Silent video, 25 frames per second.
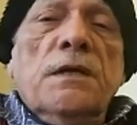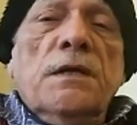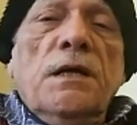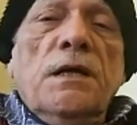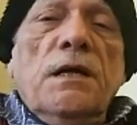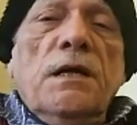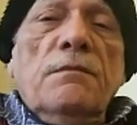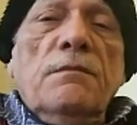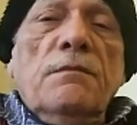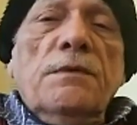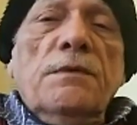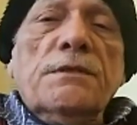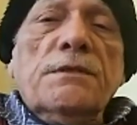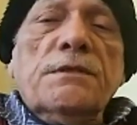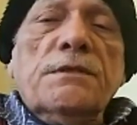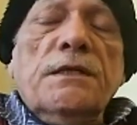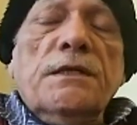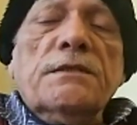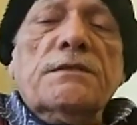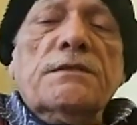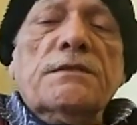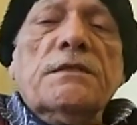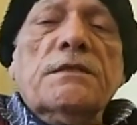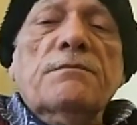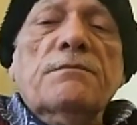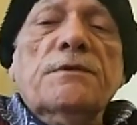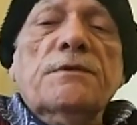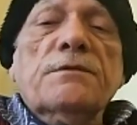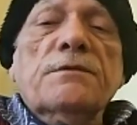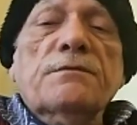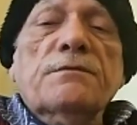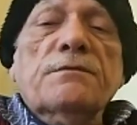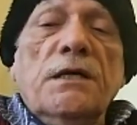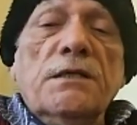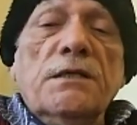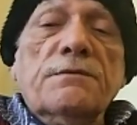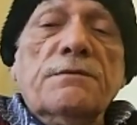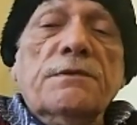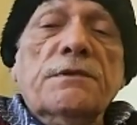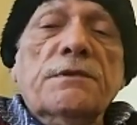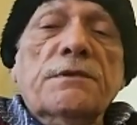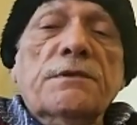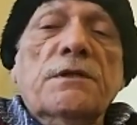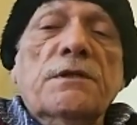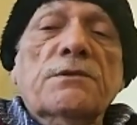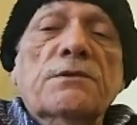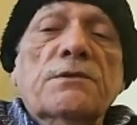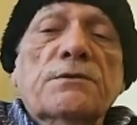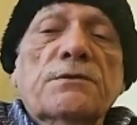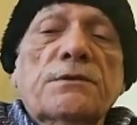And Mr. S.K. Biswas was
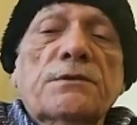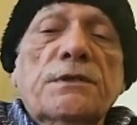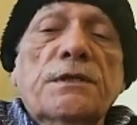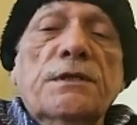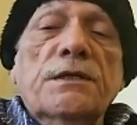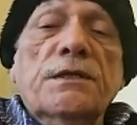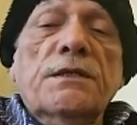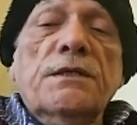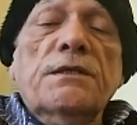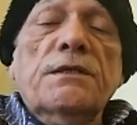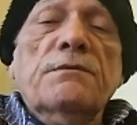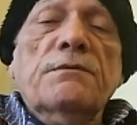also there.